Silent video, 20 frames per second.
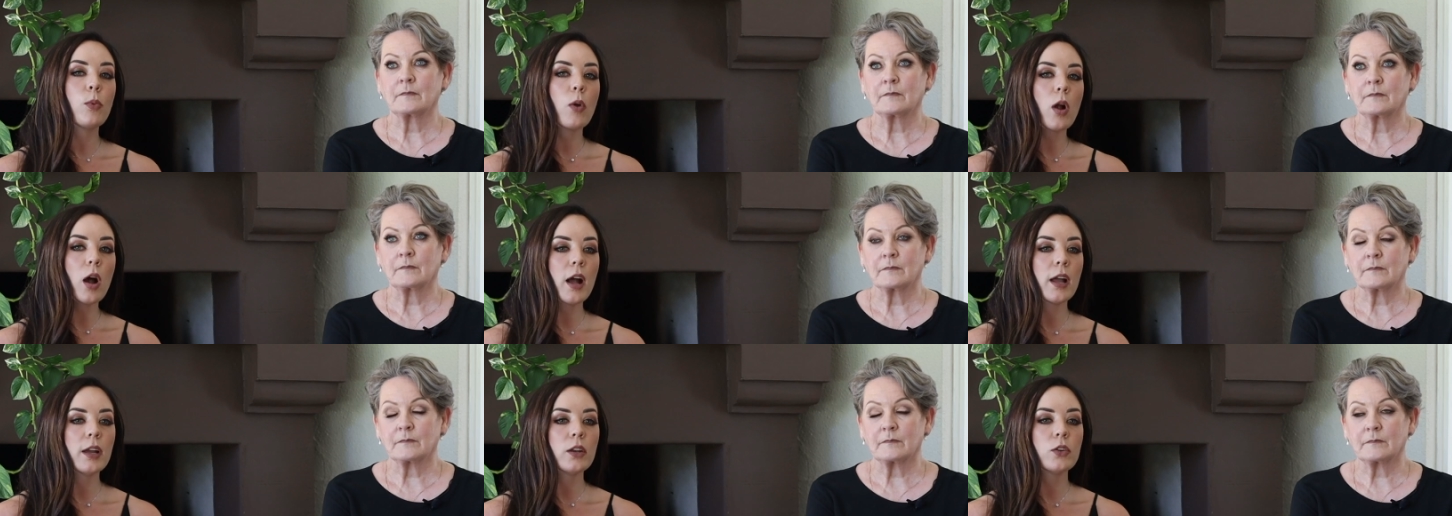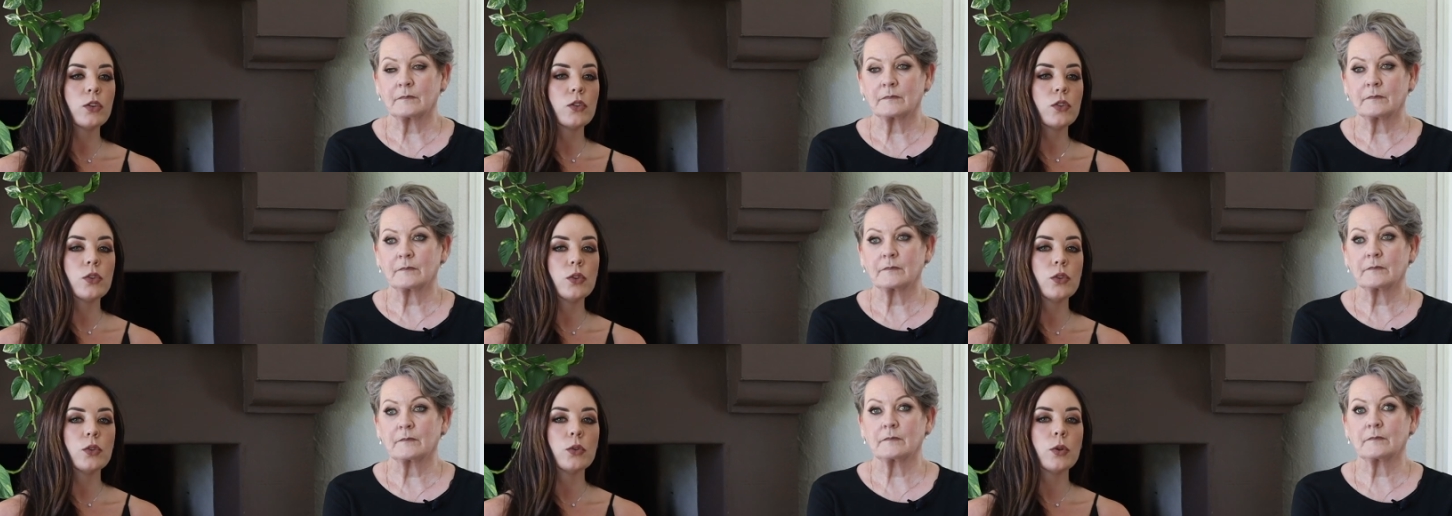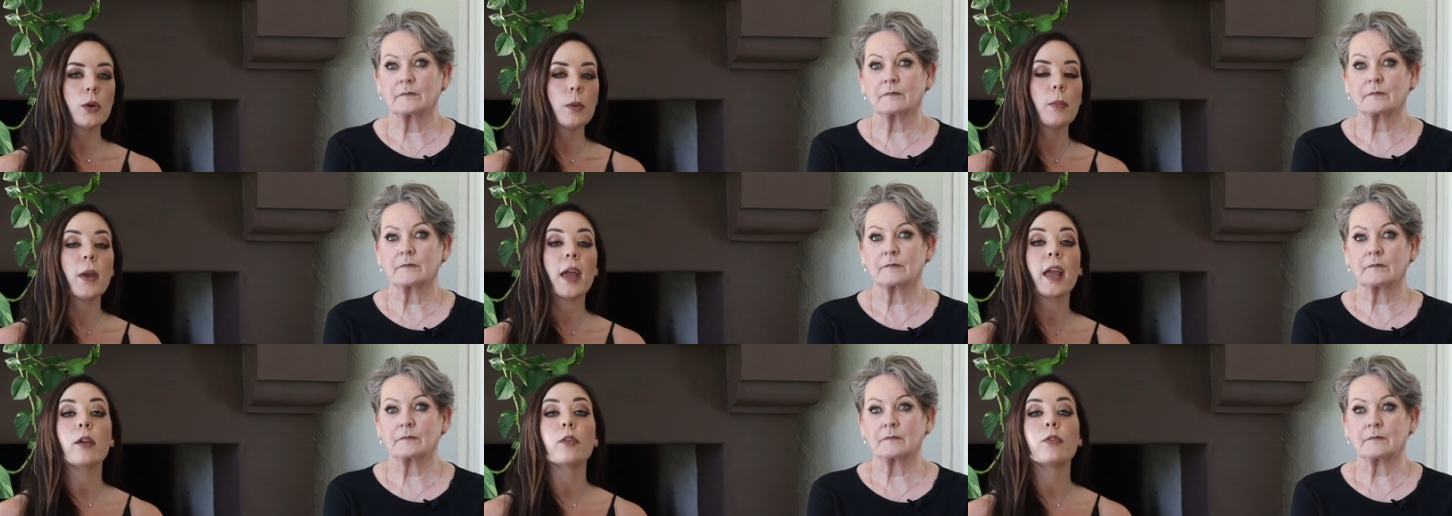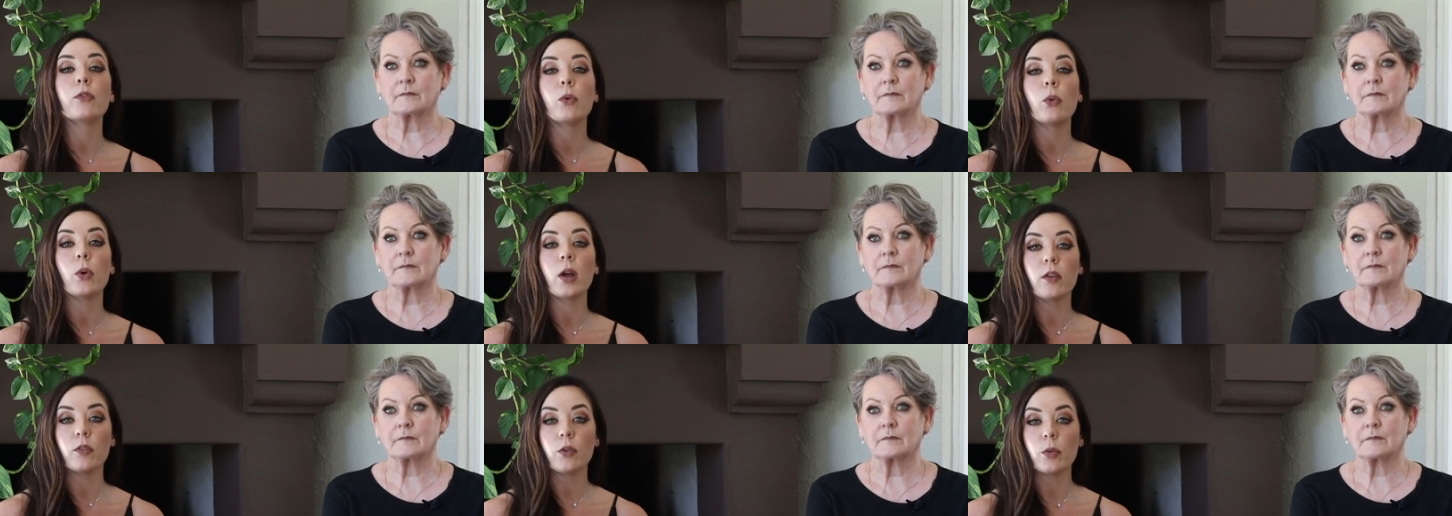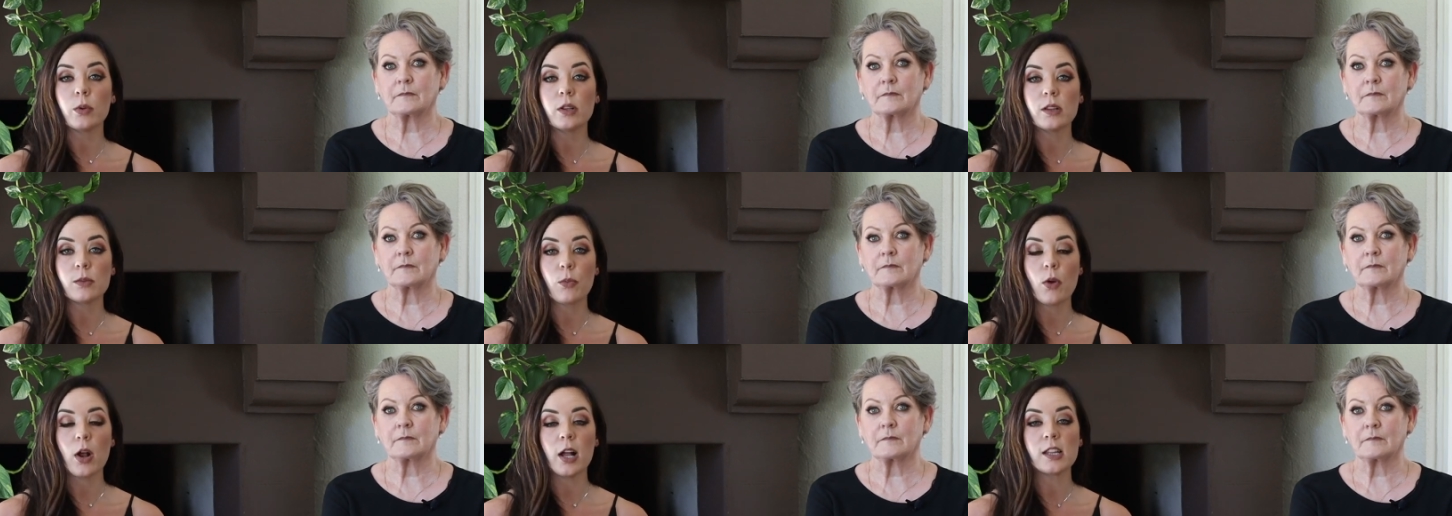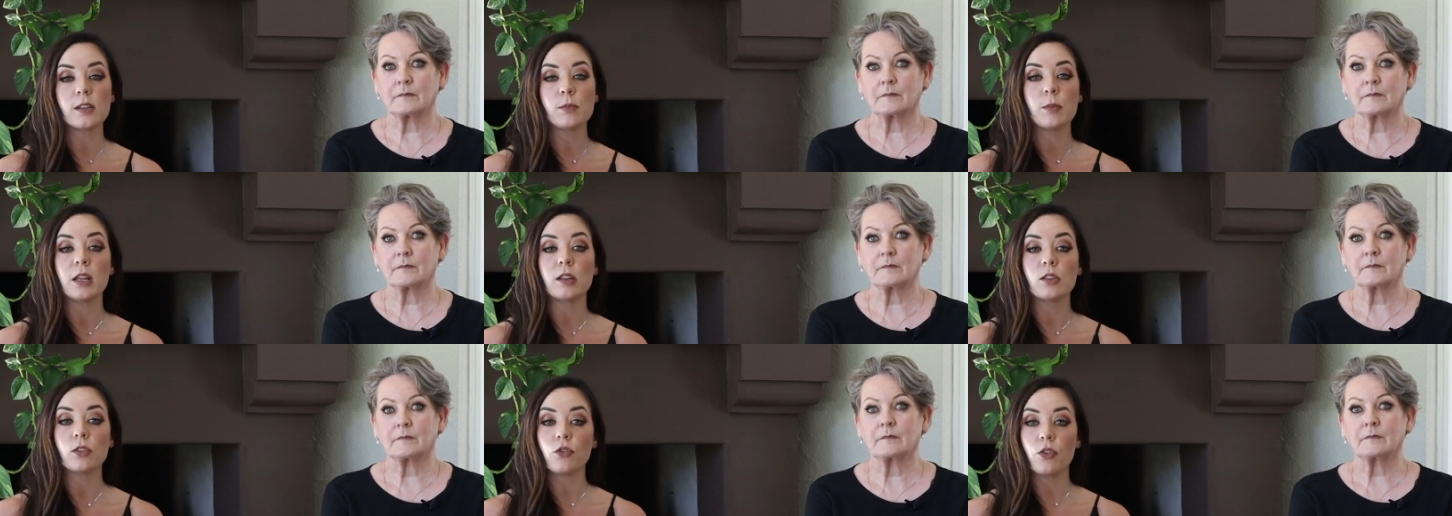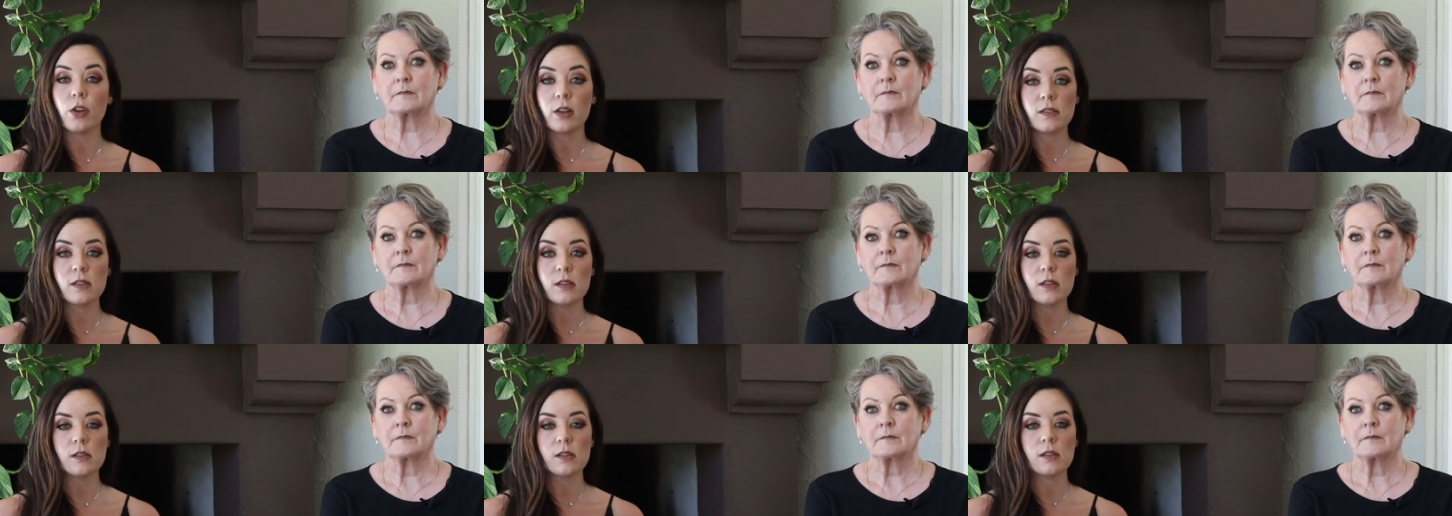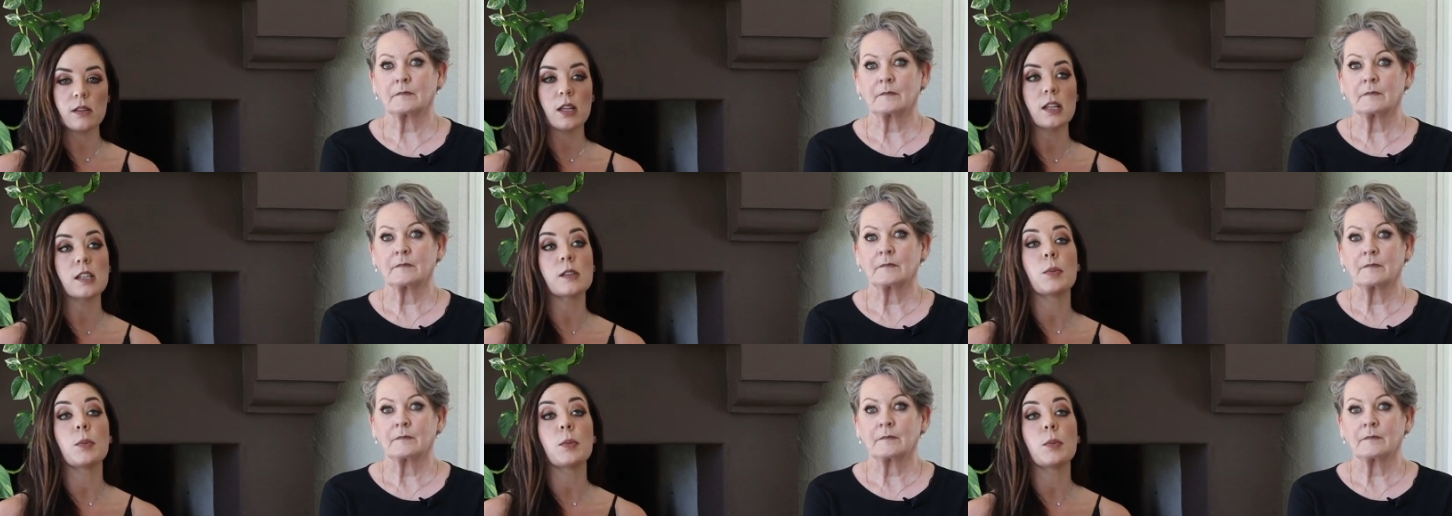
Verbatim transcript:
Speaker 1: a bride to pay for everyone's bridesmaids' dresses,